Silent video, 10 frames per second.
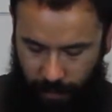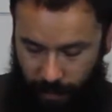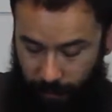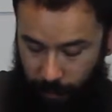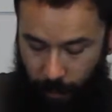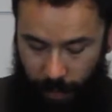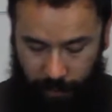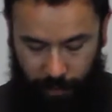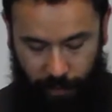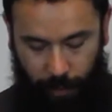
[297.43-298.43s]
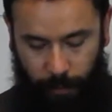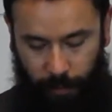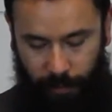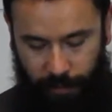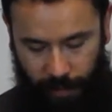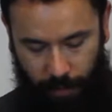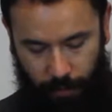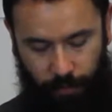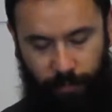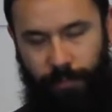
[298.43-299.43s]
even though I actually jumped on the
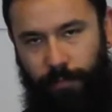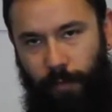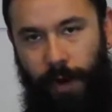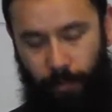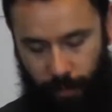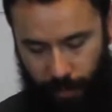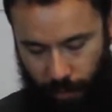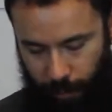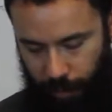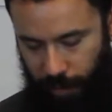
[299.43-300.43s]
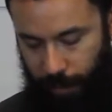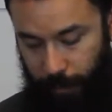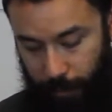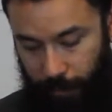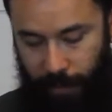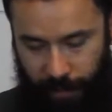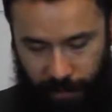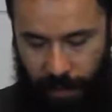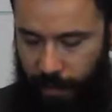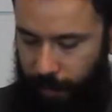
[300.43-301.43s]
sale right when it opened up. Literally, I
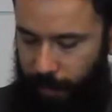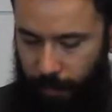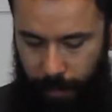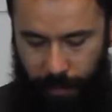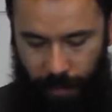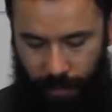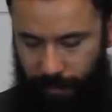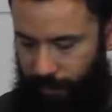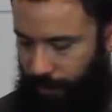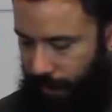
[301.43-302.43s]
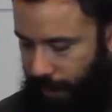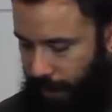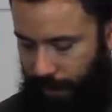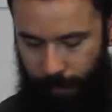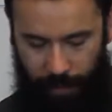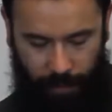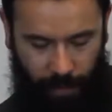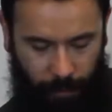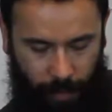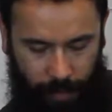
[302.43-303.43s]
stayed up till midnight to get it. By the
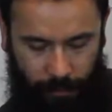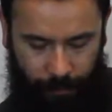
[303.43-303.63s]
time I